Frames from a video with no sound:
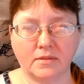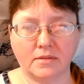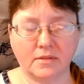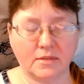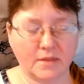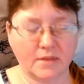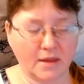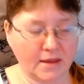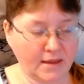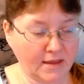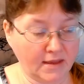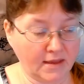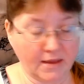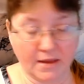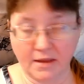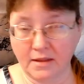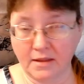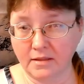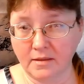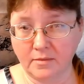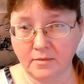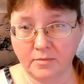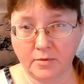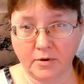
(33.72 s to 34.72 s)

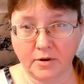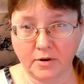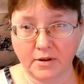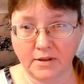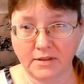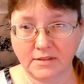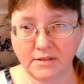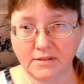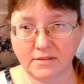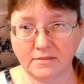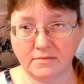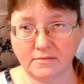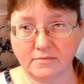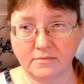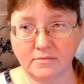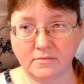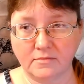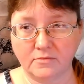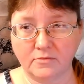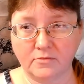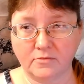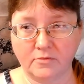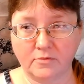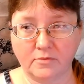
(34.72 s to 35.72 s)
again, the book is
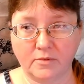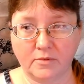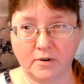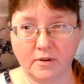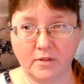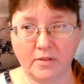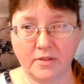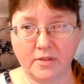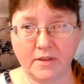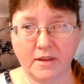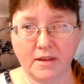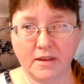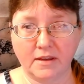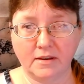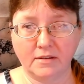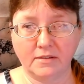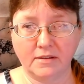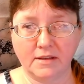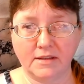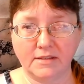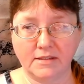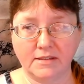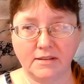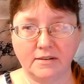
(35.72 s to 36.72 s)
real
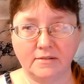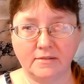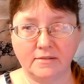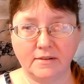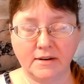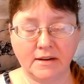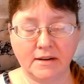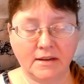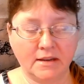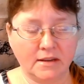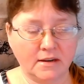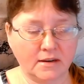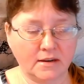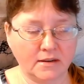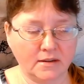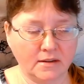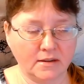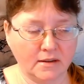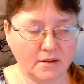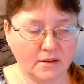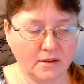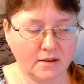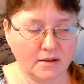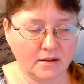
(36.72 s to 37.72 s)
thin, easy to read.
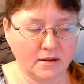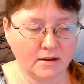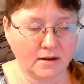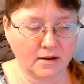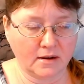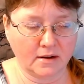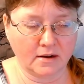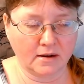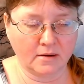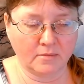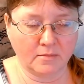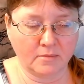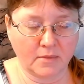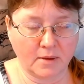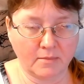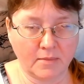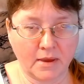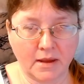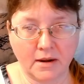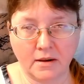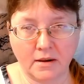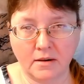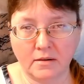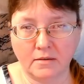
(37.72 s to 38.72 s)
Um, I
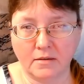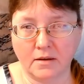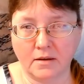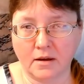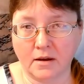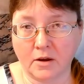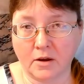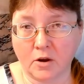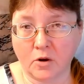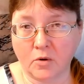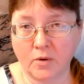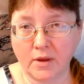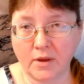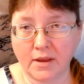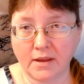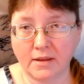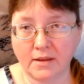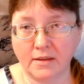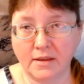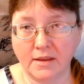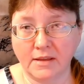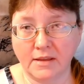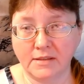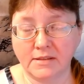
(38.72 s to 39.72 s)
made it a quick,
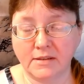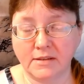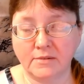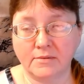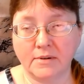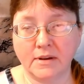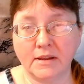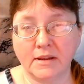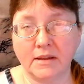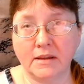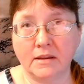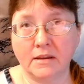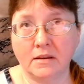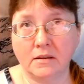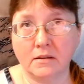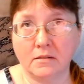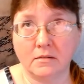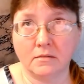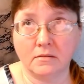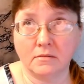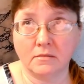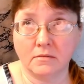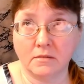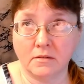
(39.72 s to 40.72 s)
easy read
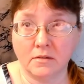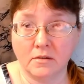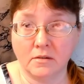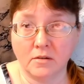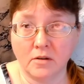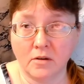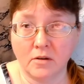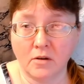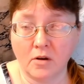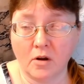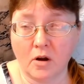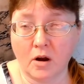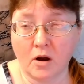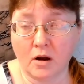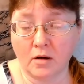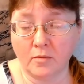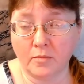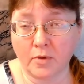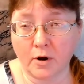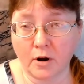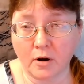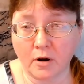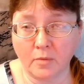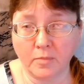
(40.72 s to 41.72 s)
on
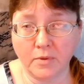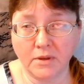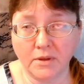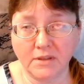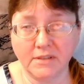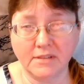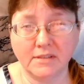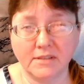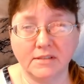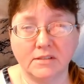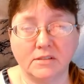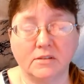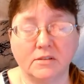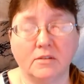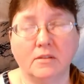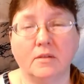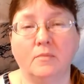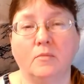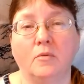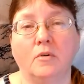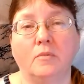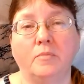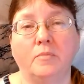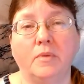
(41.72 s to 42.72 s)
purpose so that
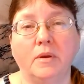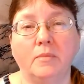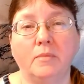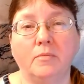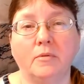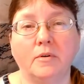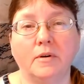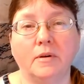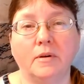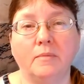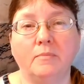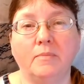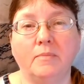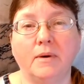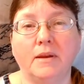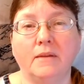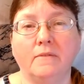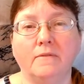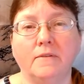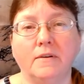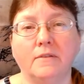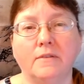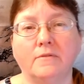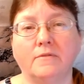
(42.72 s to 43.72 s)
more people could
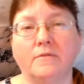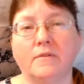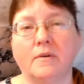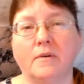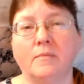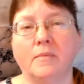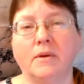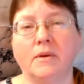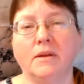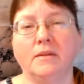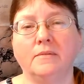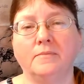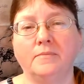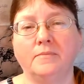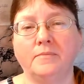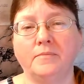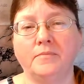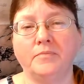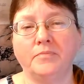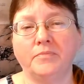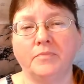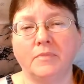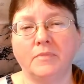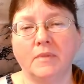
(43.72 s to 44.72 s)
benefit from it.
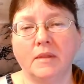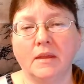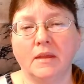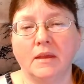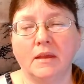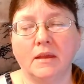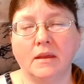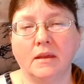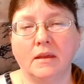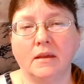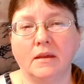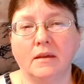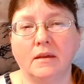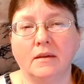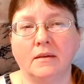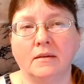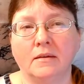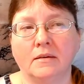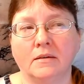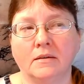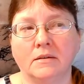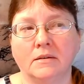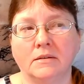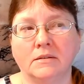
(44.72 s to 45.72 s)

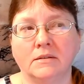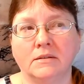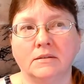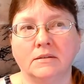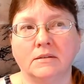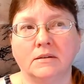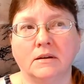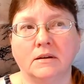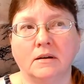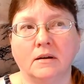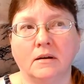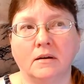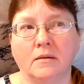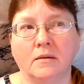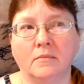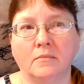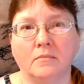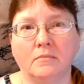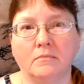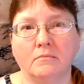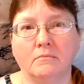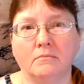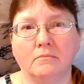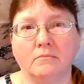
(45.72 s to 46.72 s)
And
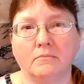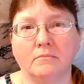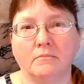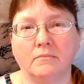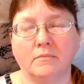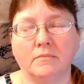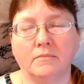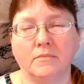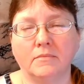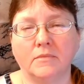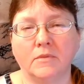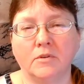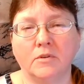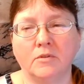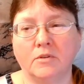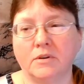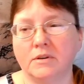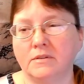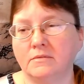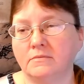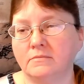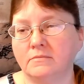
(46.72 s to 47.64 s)
um, you could